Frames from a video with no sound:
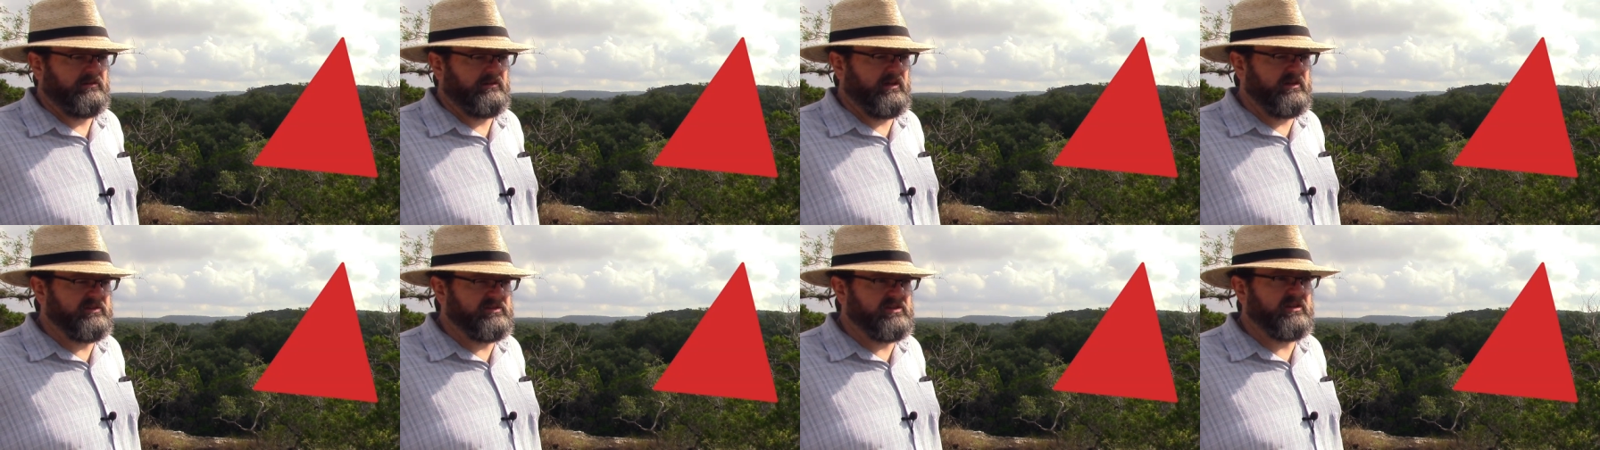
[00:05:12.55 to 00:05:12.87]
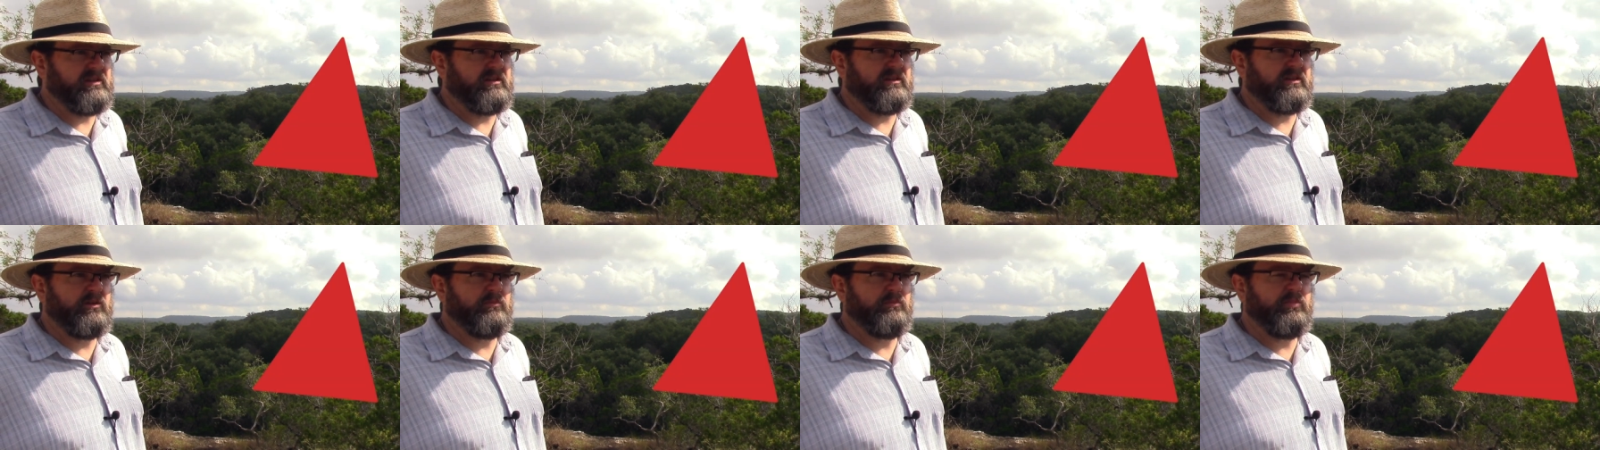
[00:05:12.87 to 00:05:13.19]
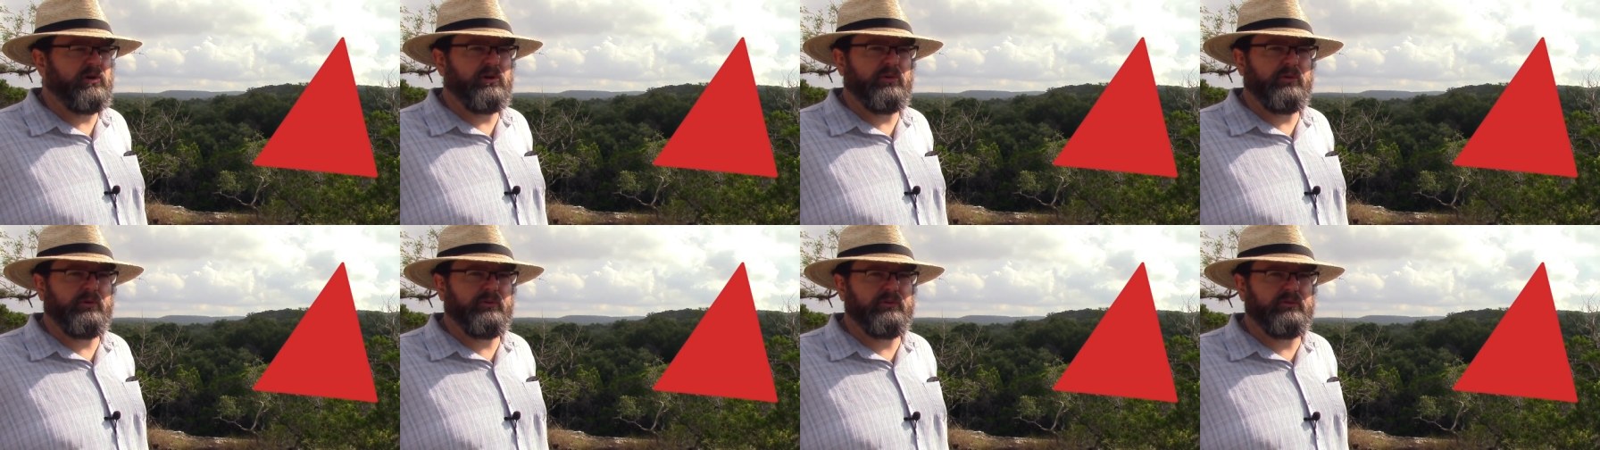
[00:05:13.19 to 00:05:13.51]
Is it
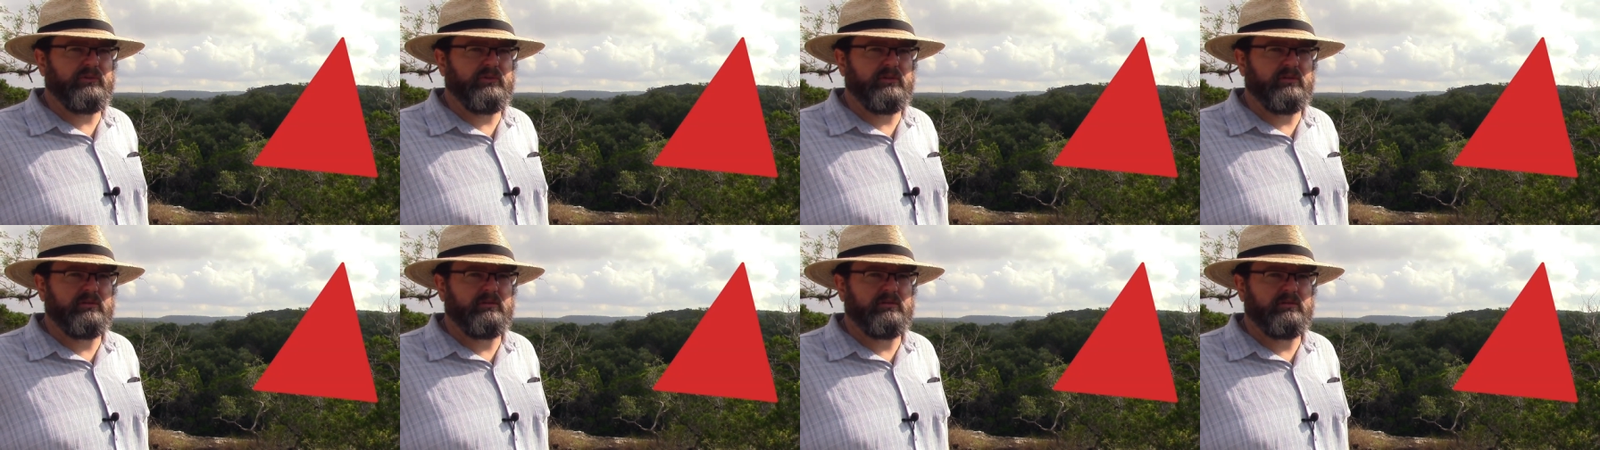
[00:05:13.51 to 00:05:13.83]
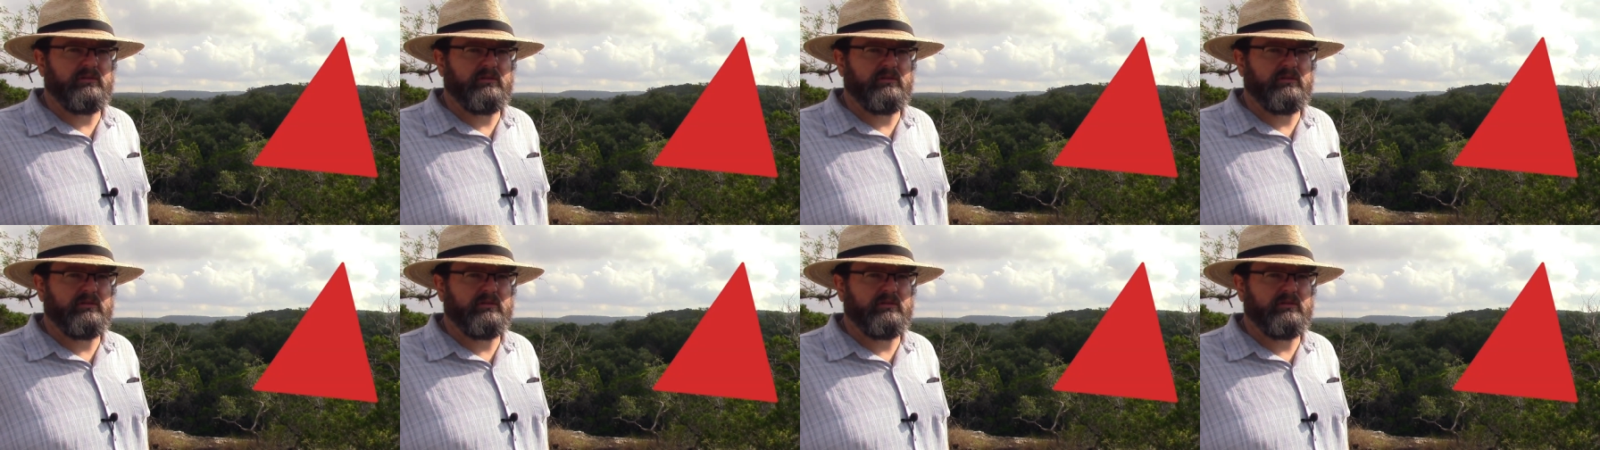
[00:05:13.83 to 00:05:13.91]
composed